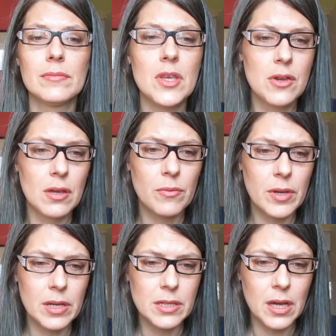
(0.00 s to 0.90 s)
You can
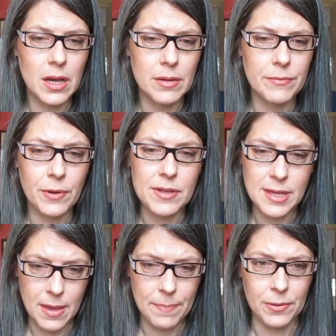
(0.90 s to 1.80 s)
read, for
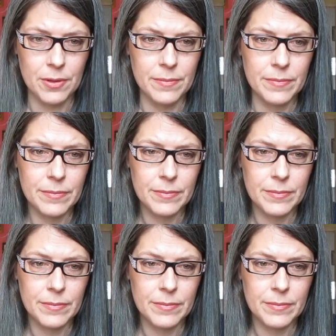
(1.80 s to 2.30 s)
example,